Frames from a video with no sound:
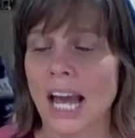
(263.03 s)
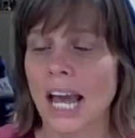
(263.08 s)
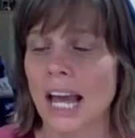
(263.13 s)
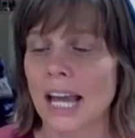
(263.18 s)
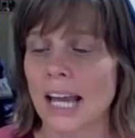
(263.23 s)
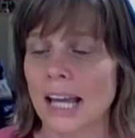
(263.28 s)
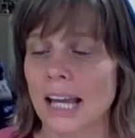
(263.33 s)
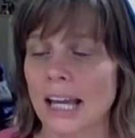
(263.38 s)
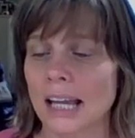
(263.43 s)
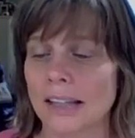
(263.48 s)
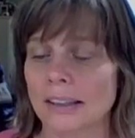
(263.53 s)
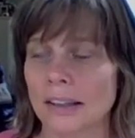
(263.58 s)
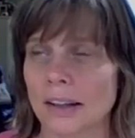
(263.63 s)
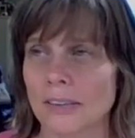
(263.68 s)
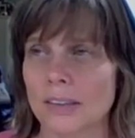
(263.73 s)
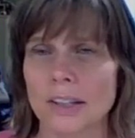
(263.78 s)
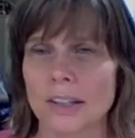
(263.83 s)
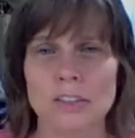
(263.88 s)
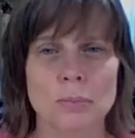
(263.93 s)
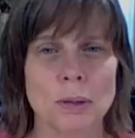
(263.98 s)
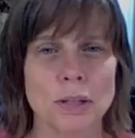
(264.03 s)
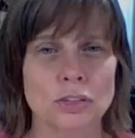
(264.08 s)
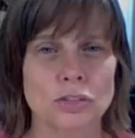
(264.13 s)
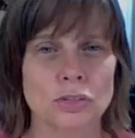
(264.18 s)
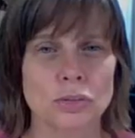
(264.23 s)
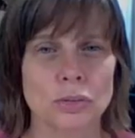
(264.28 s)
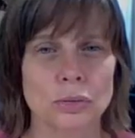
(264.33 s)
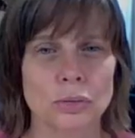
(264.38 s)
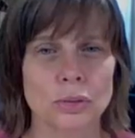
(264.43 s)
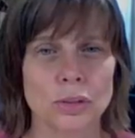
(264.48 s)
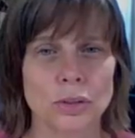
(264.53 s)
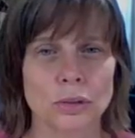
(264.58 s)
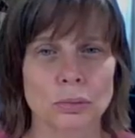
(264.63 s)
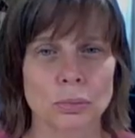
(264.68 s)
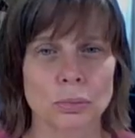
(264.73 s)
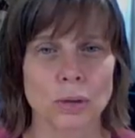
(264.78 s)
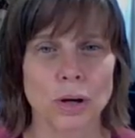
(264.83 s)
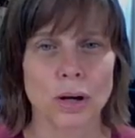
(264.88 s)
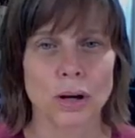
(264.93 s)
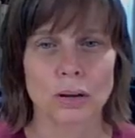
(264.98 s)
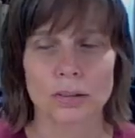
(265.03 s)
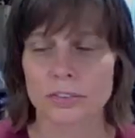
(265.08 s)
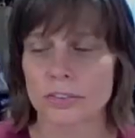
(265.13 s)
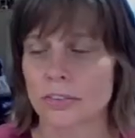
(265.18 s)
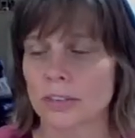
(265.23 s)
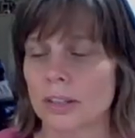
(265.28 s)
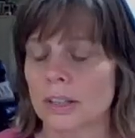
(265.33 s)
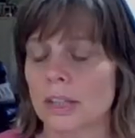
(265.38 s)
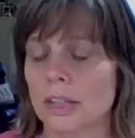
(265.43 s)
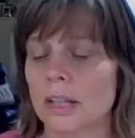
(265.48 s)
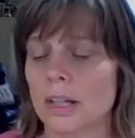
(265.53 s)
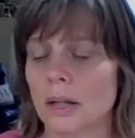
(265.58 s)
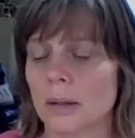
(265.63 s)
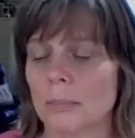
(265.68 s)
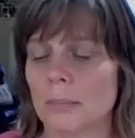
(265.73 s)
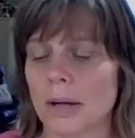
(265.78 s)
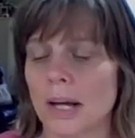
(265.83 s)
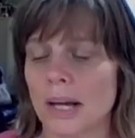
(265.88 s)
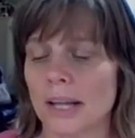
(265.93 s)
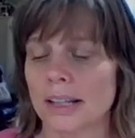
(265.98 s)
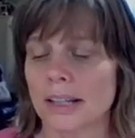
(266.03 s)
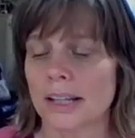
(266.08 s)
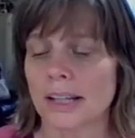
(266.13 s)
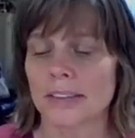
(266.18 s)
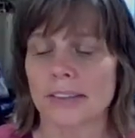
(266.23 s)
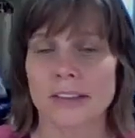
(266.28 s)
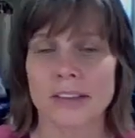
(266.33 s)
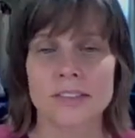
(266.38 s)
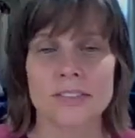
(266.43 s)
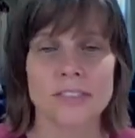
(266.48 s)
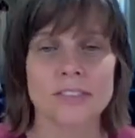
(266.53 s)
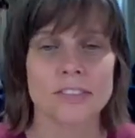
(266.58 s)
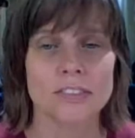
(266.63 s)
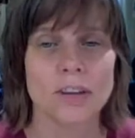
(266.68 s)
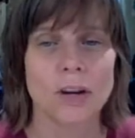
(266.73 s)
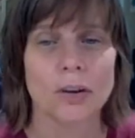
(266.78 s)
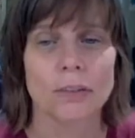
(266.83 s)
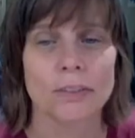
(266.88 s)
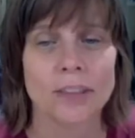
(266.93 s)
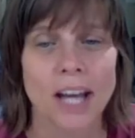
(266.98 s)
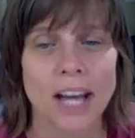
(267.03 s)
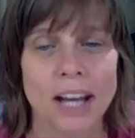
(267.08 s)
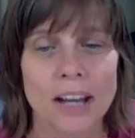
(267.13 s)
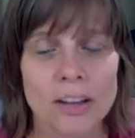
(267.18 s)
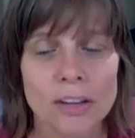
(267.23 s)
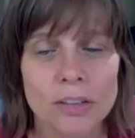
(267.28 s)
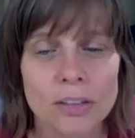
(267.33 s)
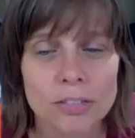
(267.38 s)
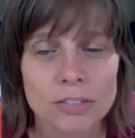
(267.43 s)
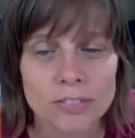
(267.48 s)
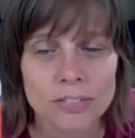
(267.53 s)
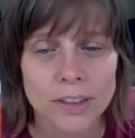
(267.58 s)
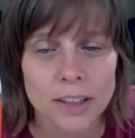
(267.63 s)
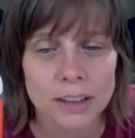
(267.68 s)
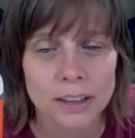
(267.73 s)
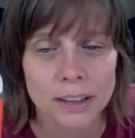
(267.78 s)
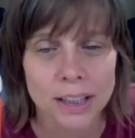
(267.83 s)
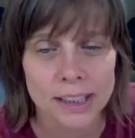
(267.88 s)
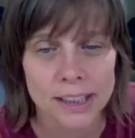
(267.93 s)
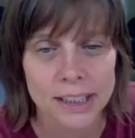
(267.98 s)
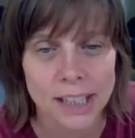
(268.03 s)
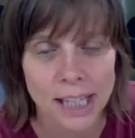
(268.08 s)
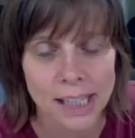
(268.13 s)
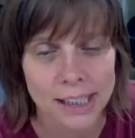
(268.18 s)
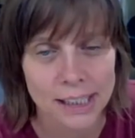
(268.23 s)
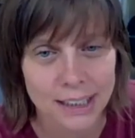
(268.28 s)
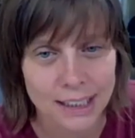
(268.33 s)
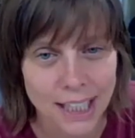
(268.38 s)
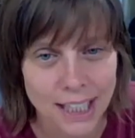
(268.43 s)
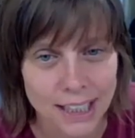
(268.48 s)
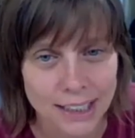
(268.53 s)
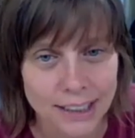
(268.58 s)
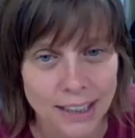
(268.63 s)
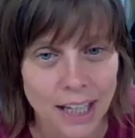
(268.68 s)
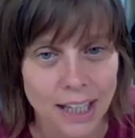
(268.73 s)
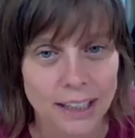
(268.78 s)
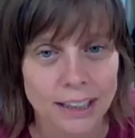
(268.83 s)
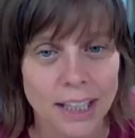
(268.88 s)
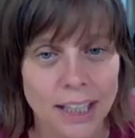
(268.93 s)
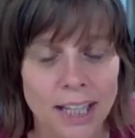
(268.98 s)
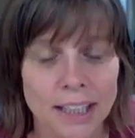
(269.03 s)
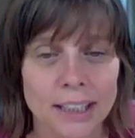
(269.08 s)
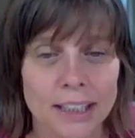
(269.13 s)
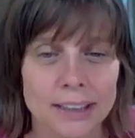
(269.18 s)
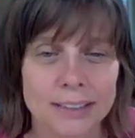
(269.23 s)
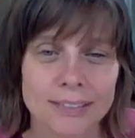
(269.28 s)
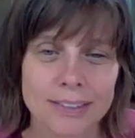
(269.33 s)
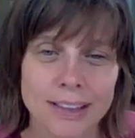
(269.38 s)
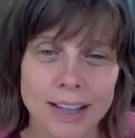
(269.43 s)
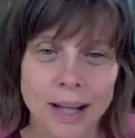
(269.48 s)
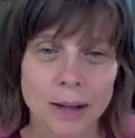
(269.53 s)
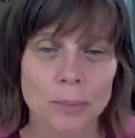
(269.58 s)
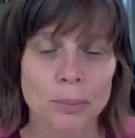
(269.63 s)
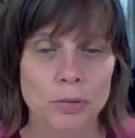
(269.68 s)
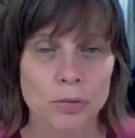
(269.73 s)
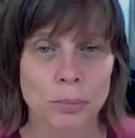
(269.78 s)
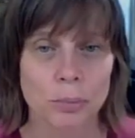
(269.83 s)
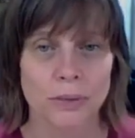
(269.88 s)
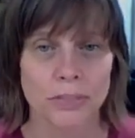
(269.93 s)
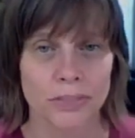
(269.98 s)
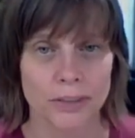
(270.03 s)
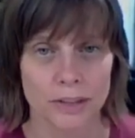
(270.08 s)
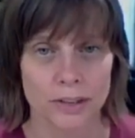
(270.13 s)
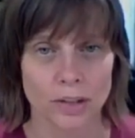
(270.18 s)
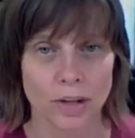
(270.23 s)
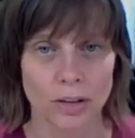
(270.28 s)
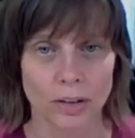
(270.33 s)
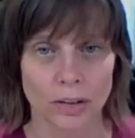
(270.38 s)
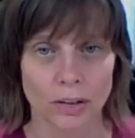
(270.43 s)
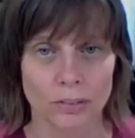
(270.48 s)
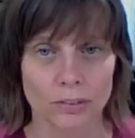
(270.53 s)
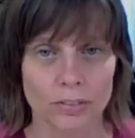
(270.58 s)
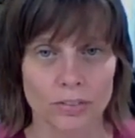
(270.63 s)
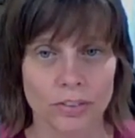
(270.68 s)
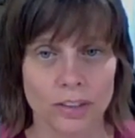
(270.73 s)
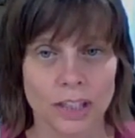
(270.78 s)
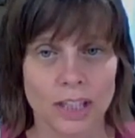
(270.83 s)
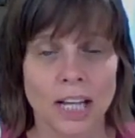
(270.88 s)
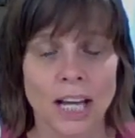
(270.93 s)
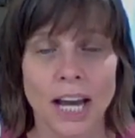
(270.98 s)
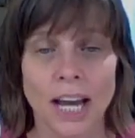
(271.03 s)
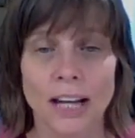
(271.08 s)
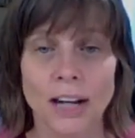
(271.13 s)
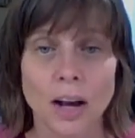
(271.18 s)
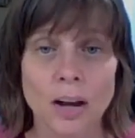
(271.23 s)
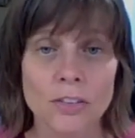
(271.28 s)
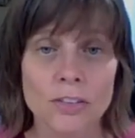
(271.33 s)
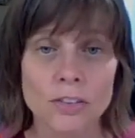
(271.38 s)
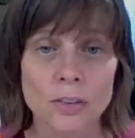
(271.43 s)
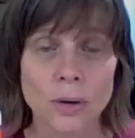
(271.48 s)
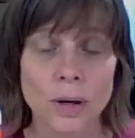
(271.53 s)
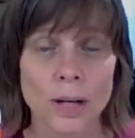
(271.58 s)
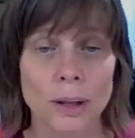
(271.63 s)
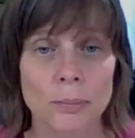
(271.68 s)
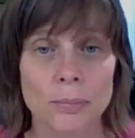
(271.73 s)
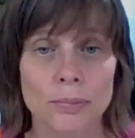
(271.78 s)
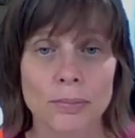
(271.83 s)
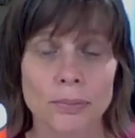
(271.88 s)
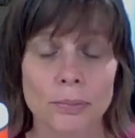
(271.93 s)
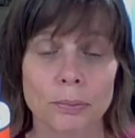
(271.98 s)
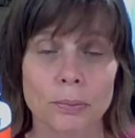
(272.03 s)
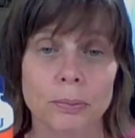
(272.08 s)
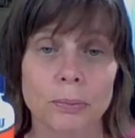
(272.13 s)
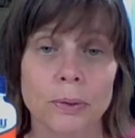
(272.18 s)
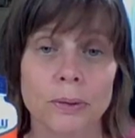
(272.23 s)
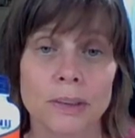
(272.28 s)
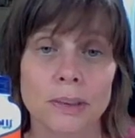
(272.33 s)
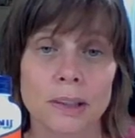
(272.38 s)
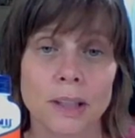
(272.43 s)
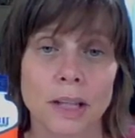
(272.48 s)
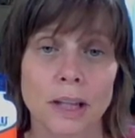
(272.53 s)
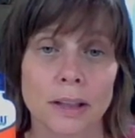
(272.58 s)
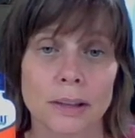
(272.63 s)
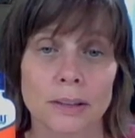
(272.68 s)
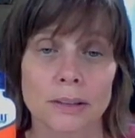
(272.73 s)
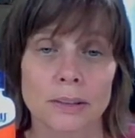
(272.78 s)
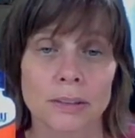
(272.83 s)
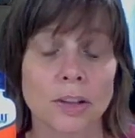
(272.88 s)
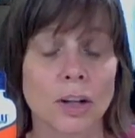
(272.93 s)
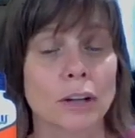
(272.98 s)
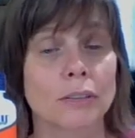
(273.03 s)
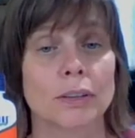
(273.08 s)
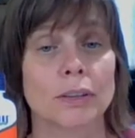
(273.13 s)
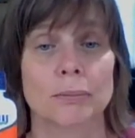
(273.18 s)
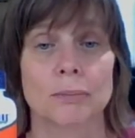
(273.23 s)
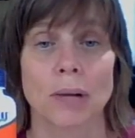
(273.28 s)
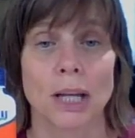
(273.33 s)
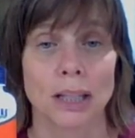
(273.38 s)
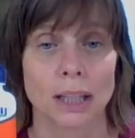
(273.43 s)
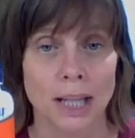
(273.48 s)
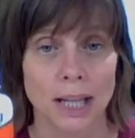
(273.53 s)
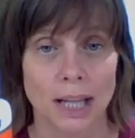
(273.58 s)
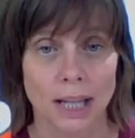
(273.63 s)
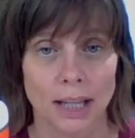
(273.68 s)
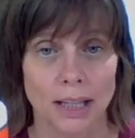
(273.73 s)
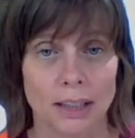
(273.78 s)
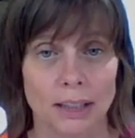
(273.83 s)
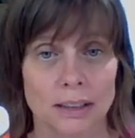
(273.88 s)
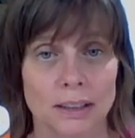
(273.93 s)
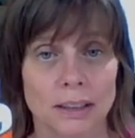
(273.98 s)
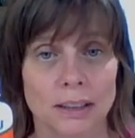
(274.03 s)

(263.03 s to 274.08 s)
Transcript: and I think it's by Julia Ross. But this is called l phenylalanine and it helps with the nerves. It also helps with the nerve in my leg,